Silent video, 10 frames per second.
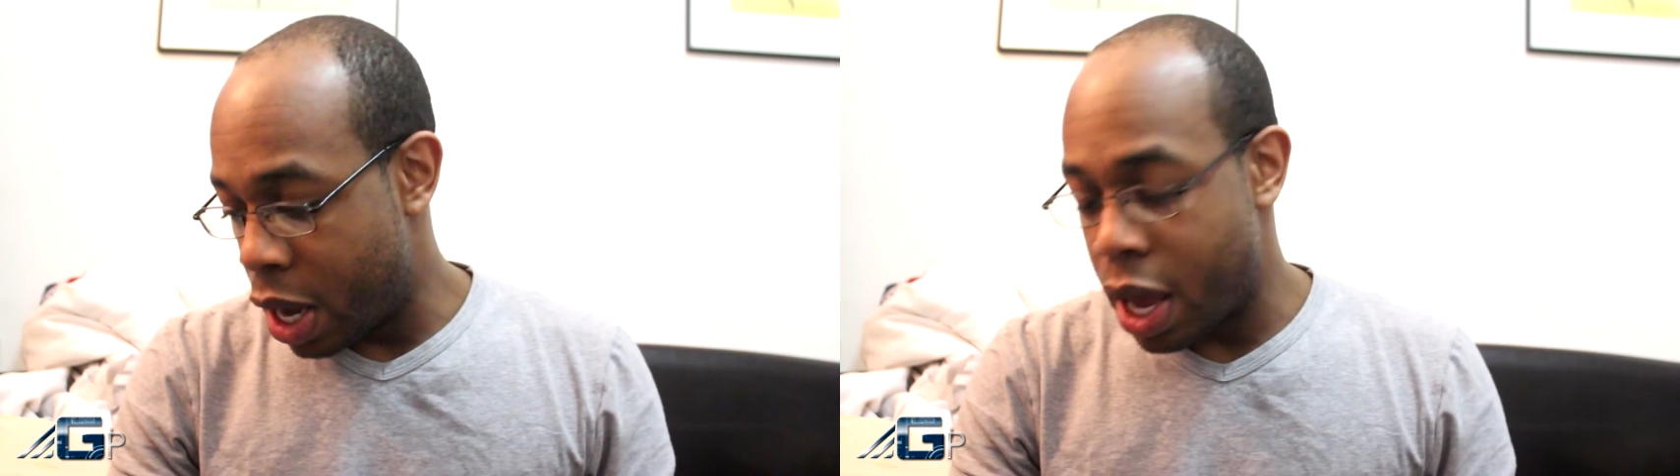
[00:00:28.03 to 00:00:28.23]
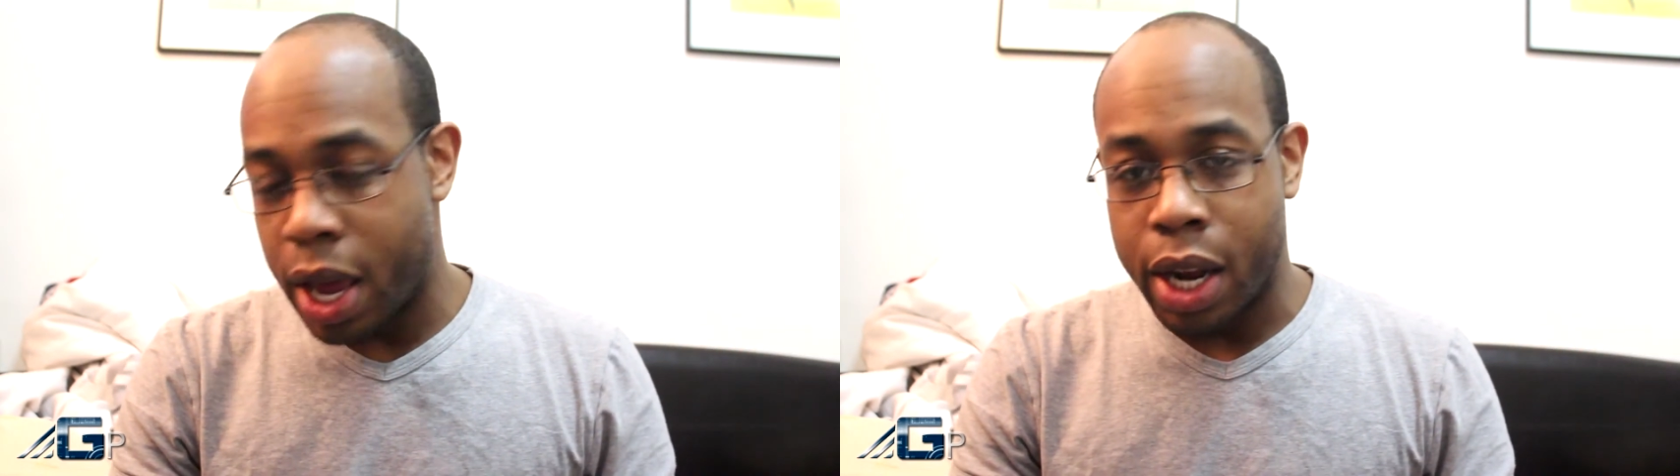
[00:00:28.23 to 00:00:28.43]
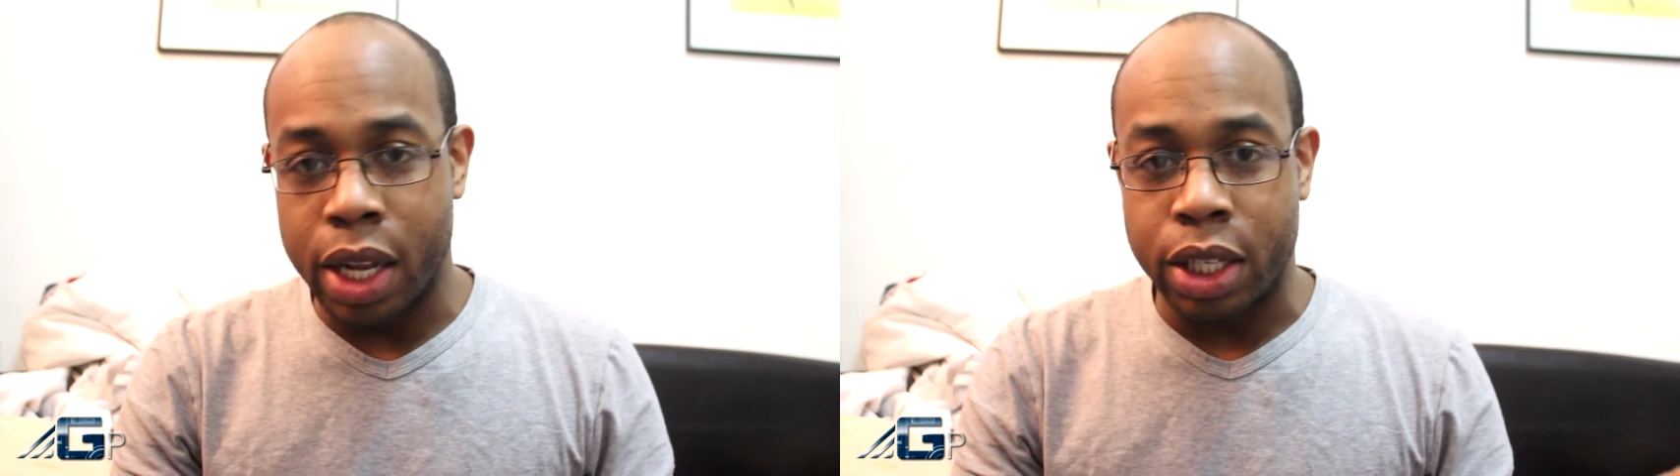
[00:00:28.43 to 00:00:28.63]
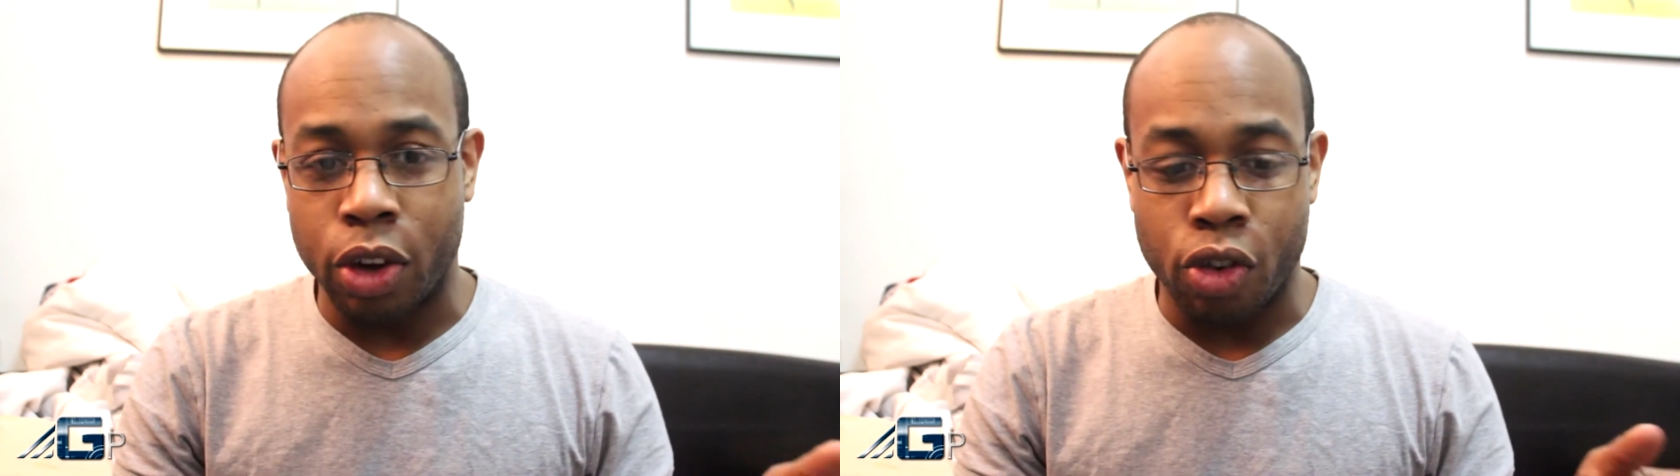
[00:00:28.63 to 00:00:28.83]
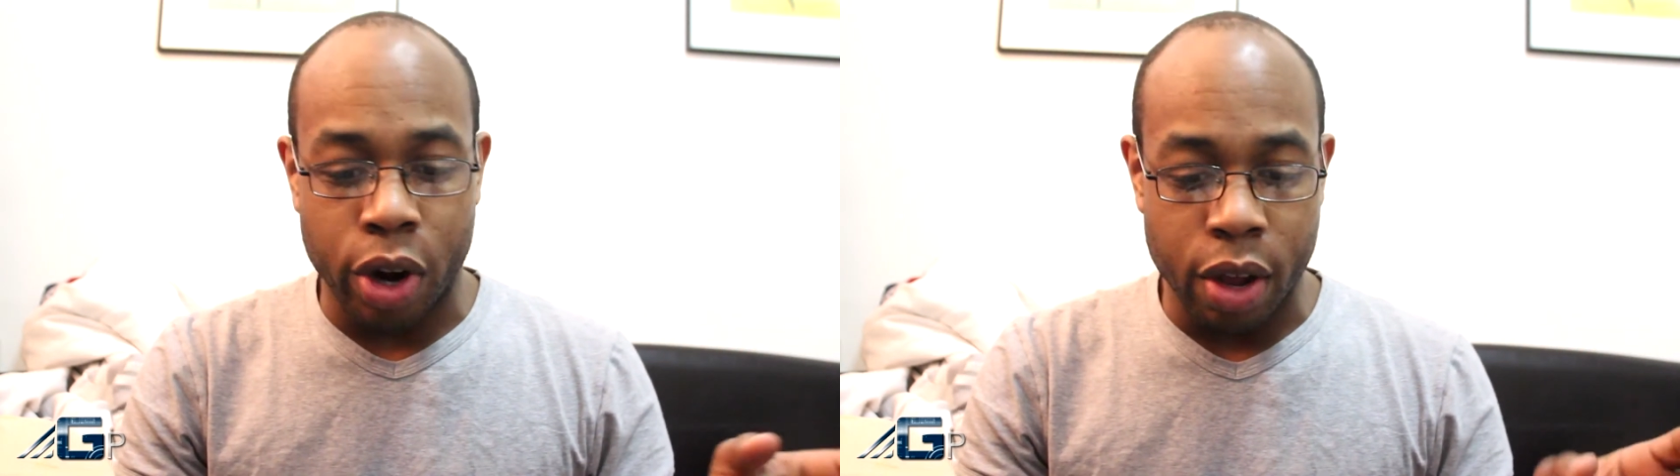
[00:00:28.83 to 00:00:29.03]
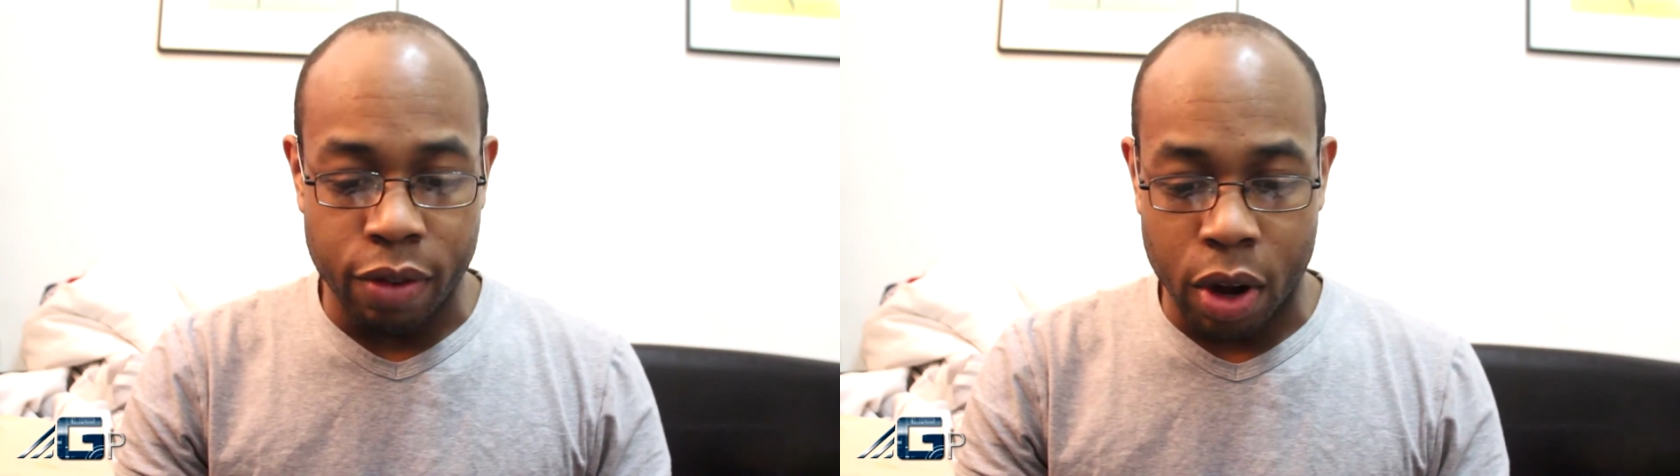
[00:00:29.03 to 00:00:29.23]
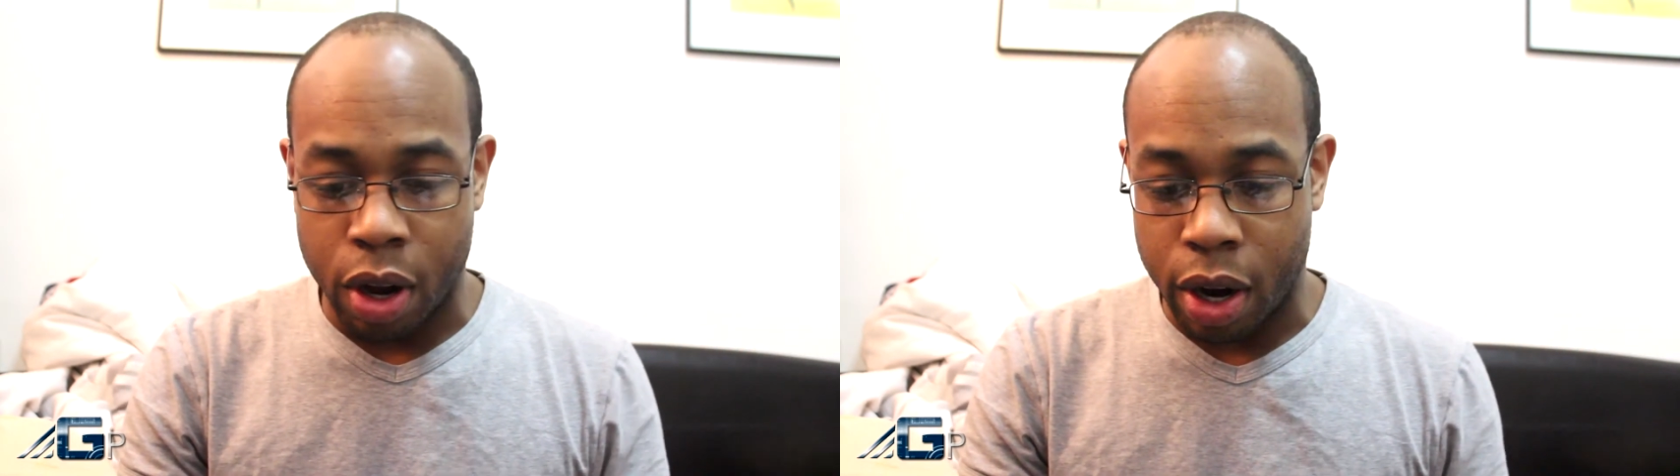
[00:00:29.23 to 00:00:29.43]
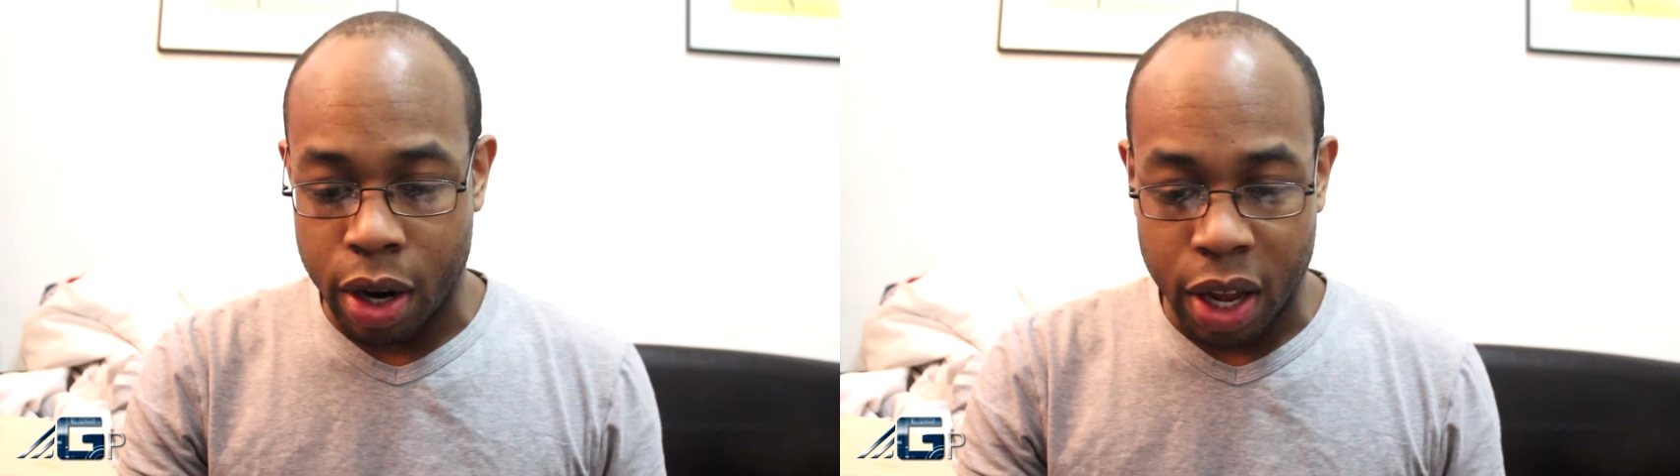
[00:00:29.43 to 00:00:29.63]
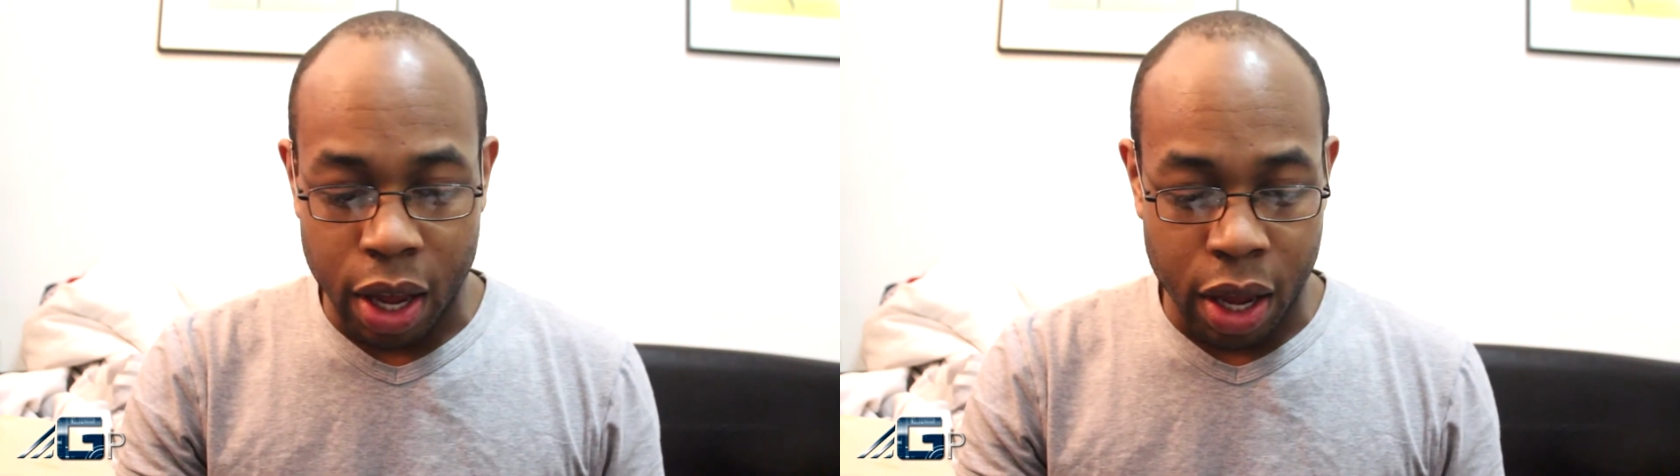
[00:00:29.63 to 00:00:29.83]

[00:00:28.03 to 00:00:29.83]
and it's a graveyard